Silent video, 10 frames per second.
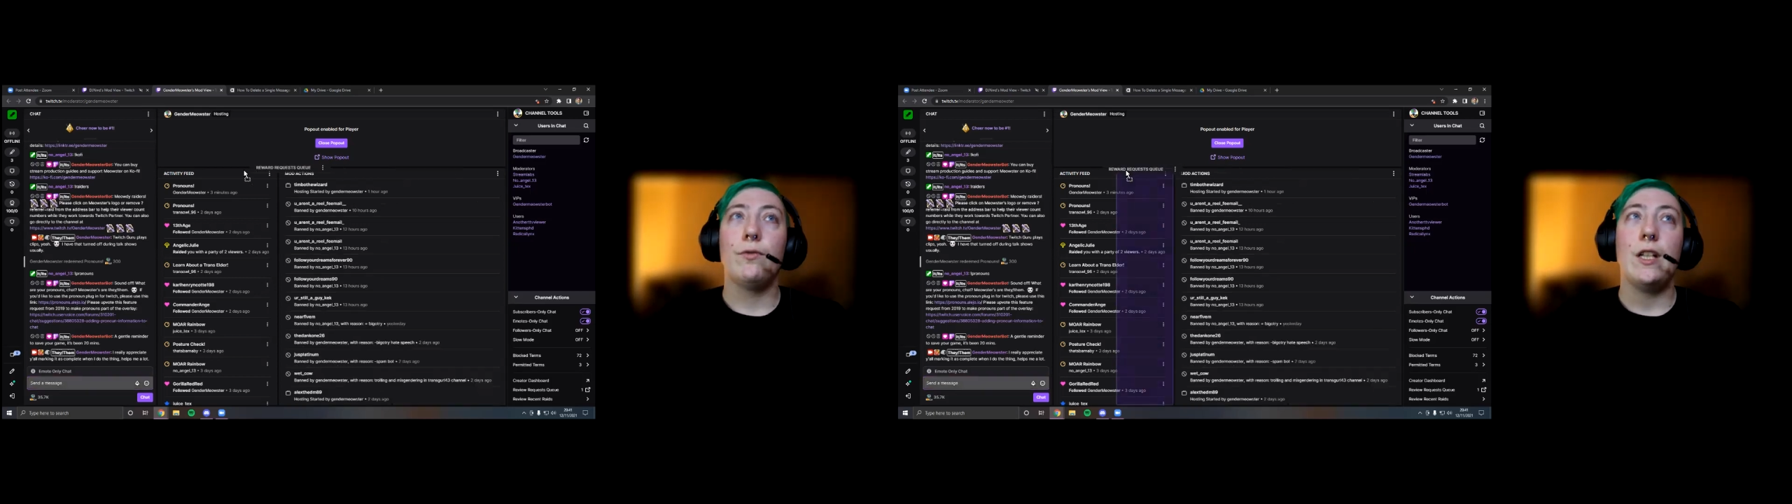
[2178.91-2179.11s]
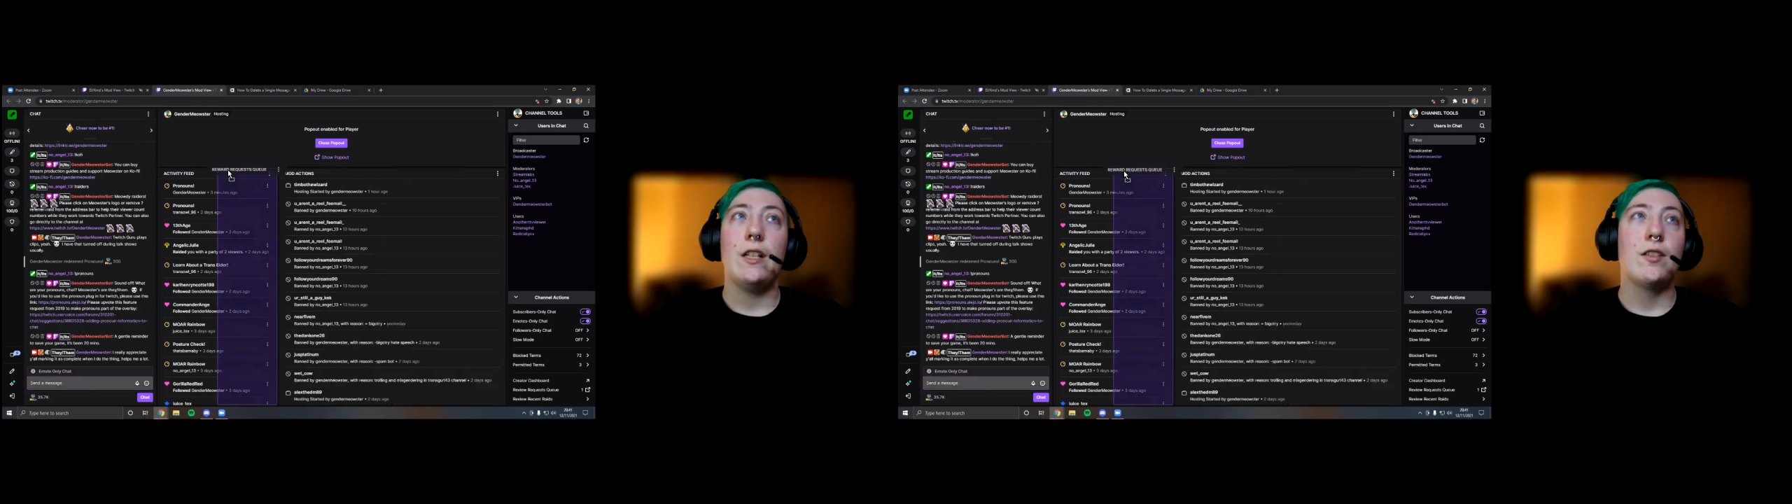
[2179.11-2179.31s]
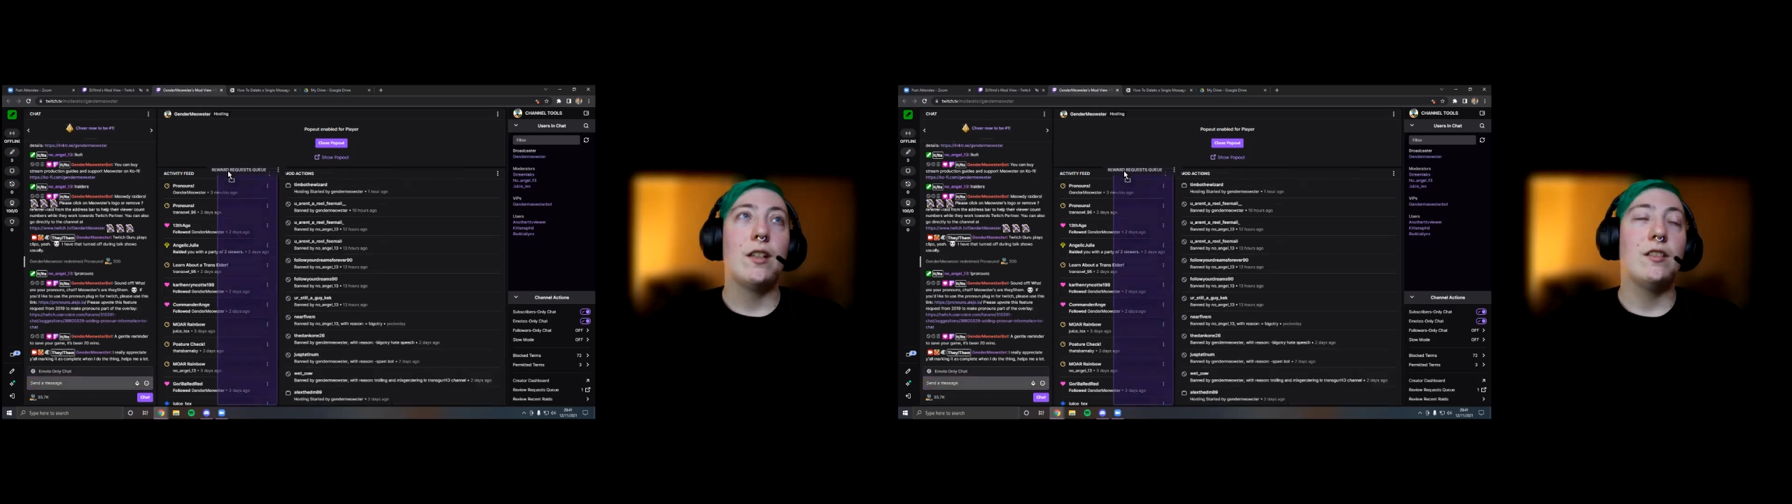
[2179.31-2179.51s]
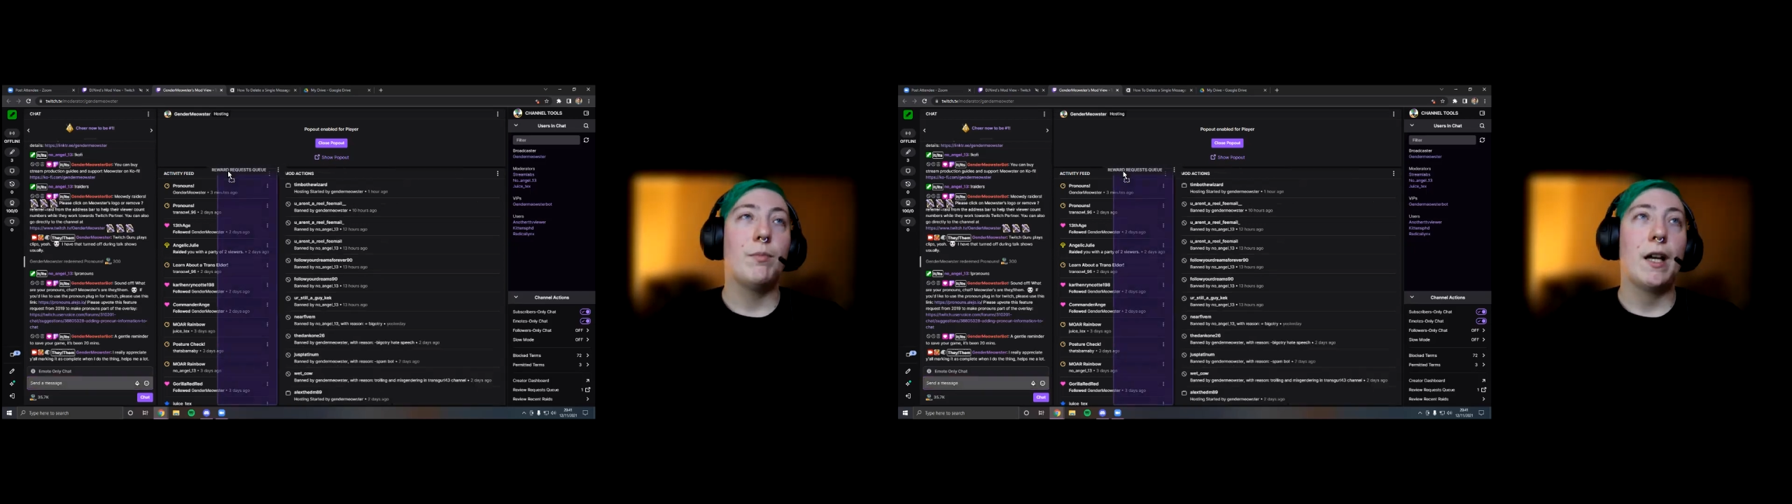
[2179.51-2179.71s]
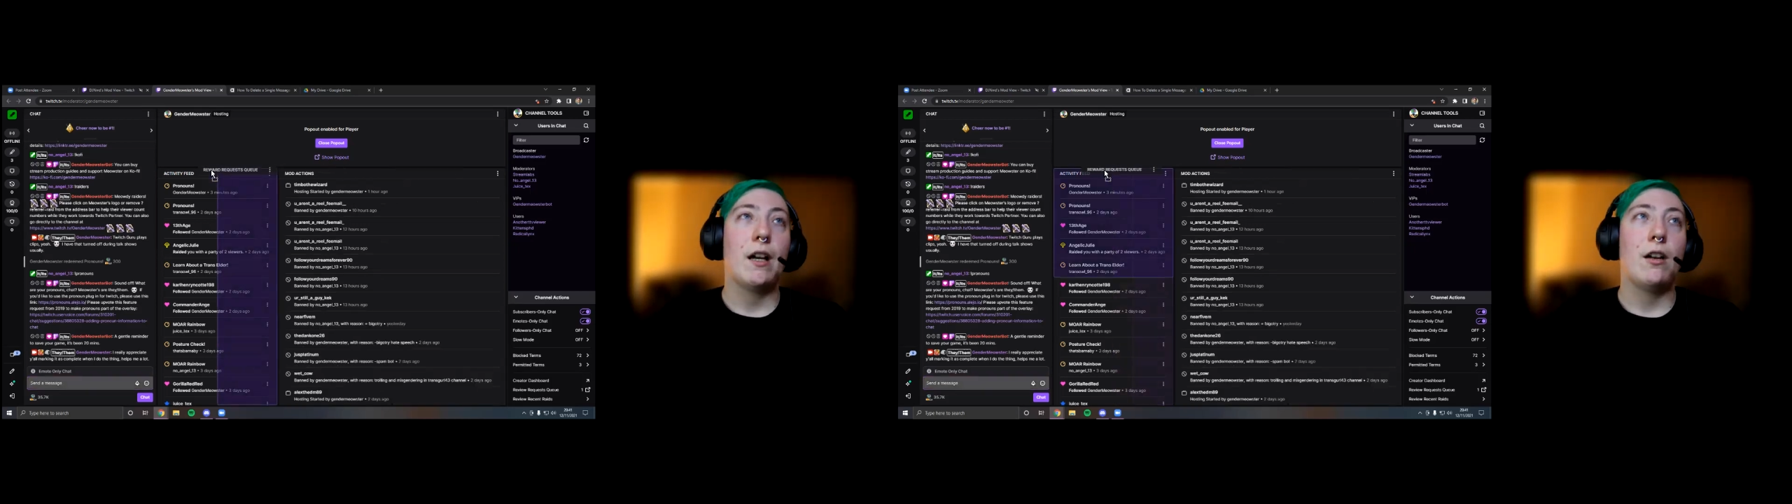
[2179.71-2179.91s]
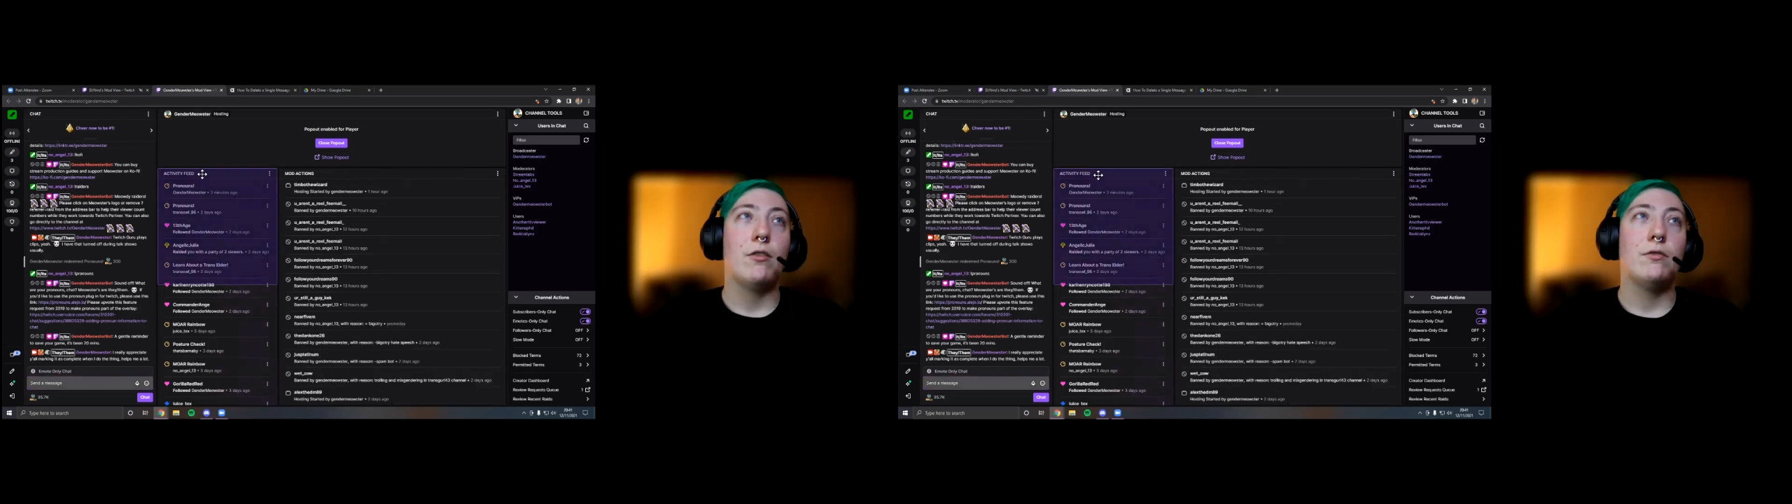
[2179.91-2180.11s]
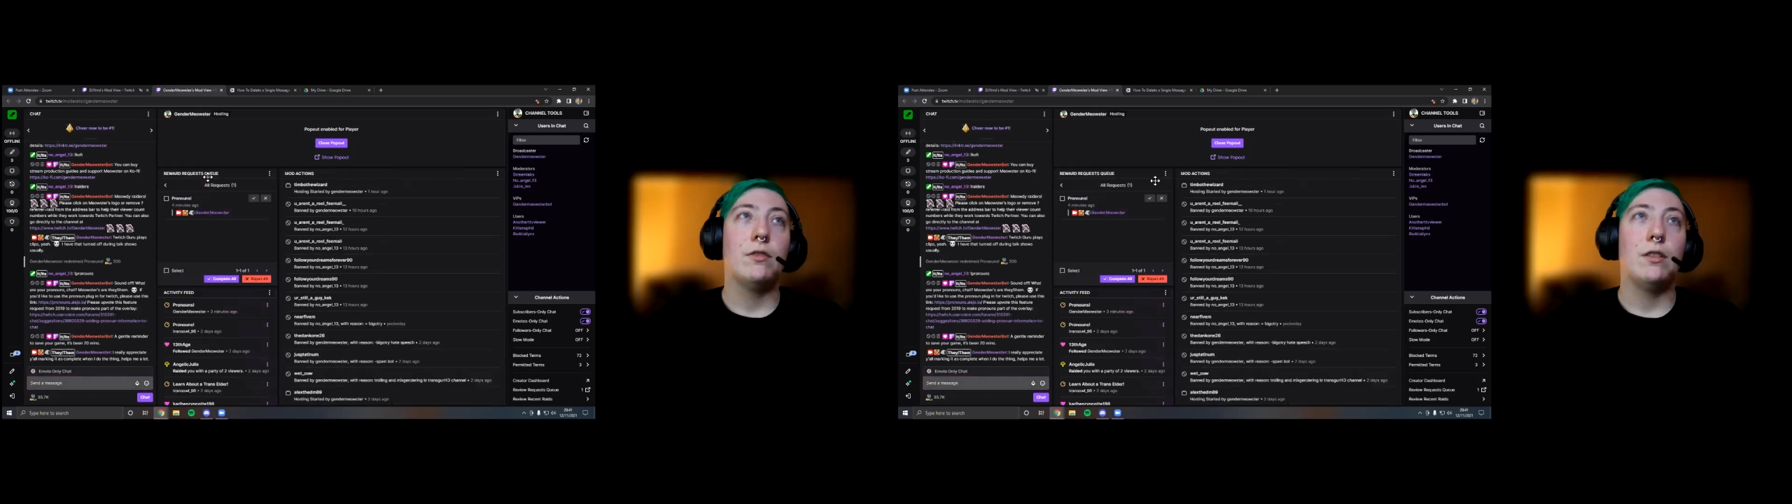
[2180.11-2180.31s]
these things about